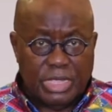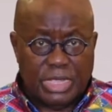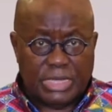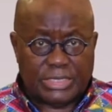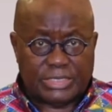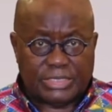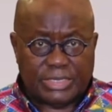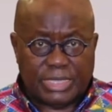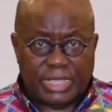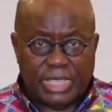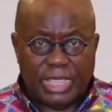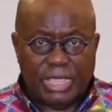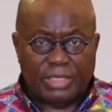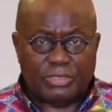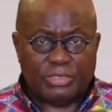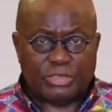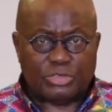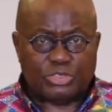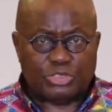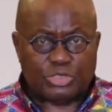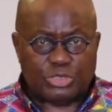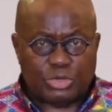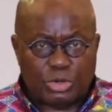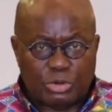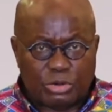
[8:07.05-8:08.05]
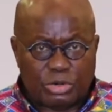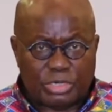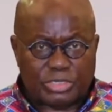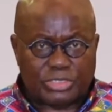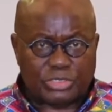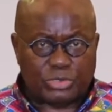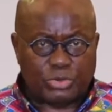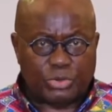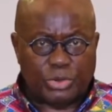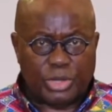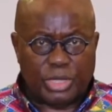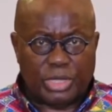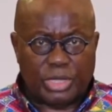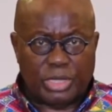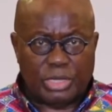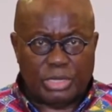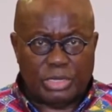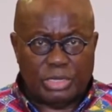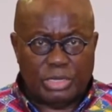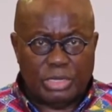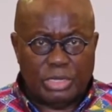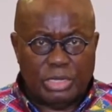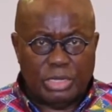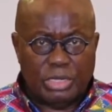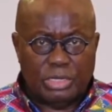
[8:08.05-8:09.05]
as they are the surest way
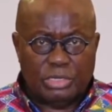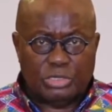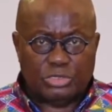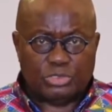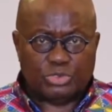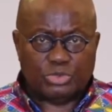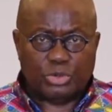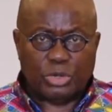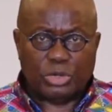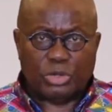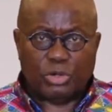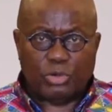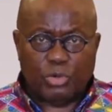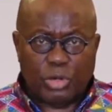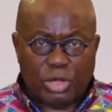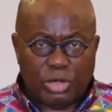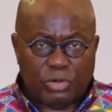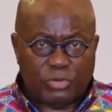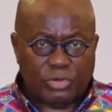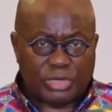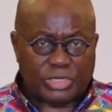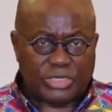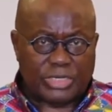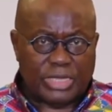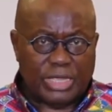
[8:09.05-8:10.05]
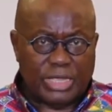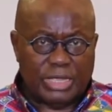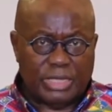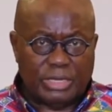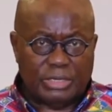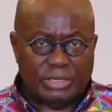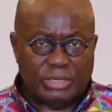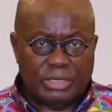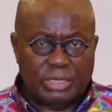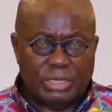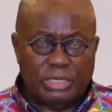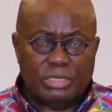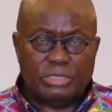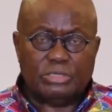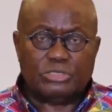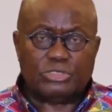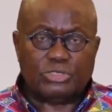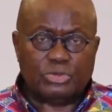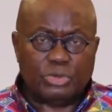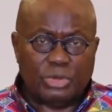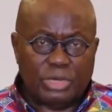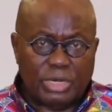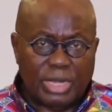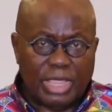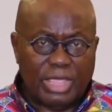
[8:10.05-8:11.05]
to a quick return
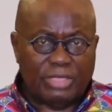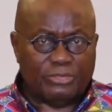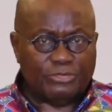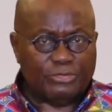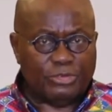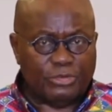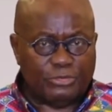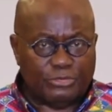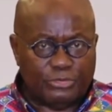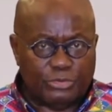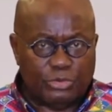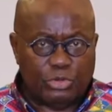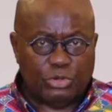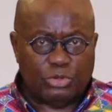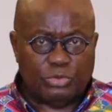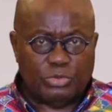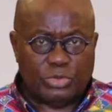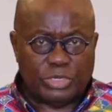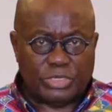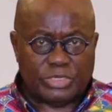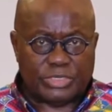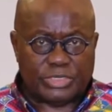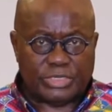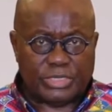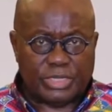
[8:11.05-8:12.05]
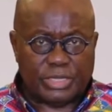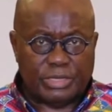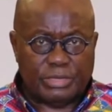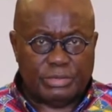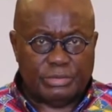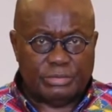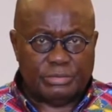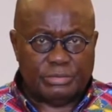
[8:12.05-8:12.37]
to a life of normalcy.